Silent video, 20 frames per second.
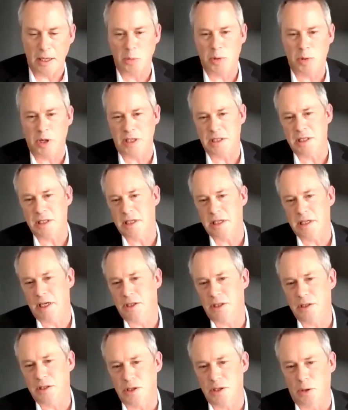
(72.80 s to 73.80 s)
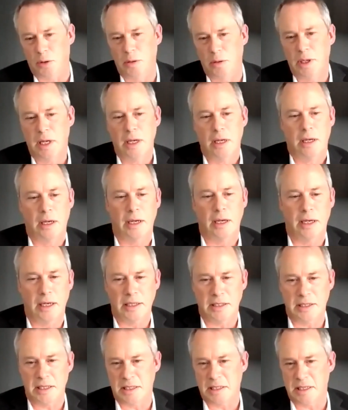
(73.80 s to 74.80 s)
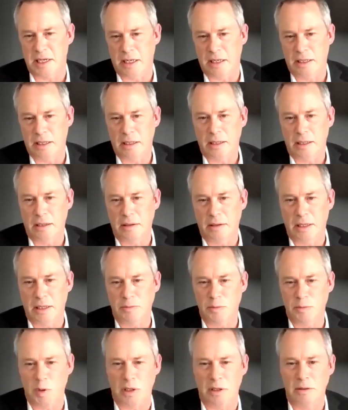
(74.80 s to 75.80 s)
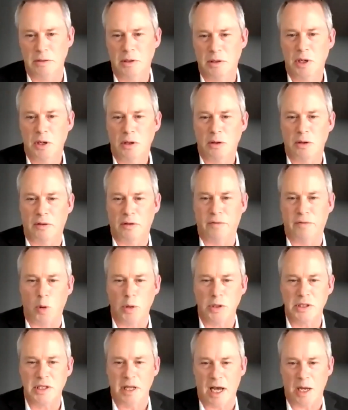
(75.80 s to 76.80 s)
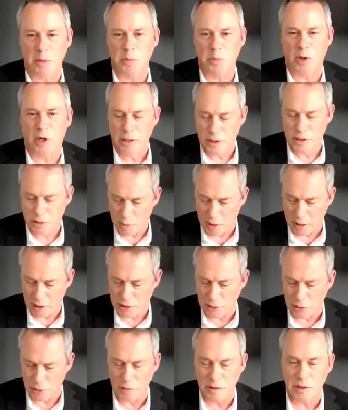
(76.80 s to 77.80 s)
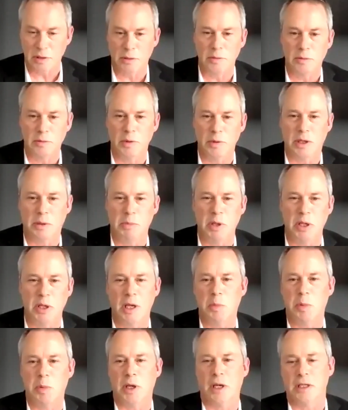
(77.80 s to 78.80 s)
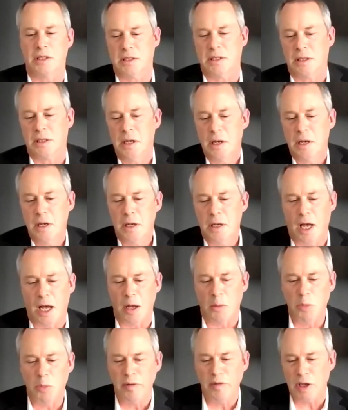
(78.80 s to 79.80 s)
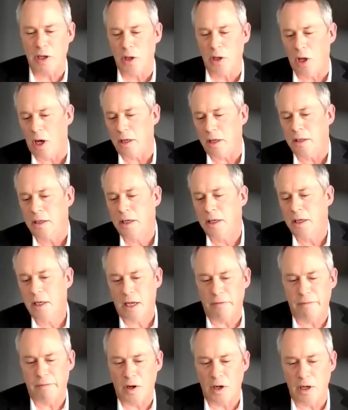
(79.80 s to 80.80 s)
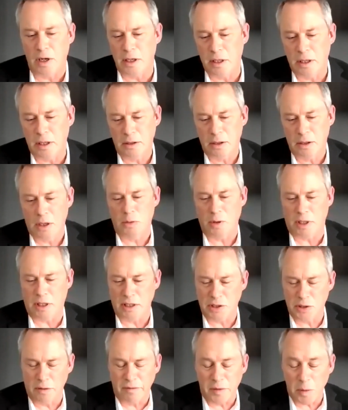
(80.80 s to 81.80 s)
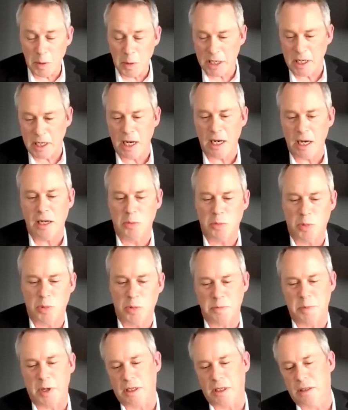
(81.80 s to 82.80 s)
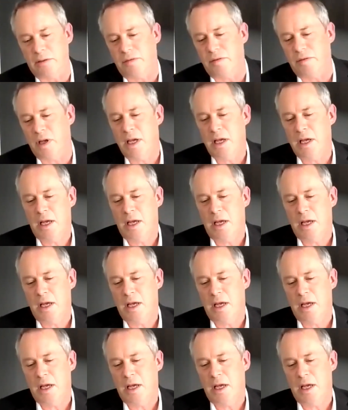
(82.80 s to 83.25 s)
presentation. So as I said, we'll look forward to that part as well too. So we'll be keeping us moving along fairly quickly. So from a Canadian perspective,